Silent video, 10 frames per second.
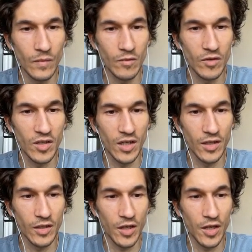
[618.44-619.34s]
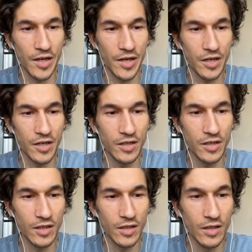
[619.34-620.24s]
settle here
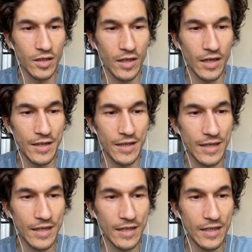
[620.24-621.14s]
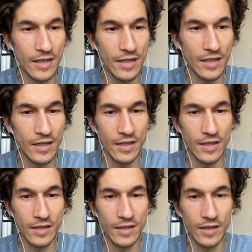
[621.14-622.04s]
and then
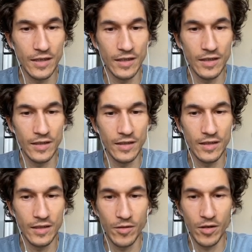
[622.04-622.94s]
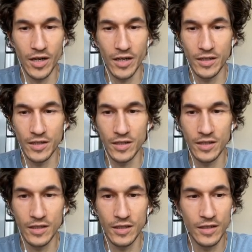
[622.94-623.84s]
yeah dev cards
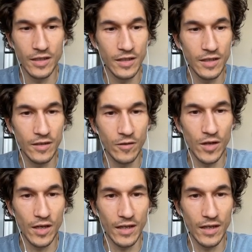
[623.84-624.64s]
okay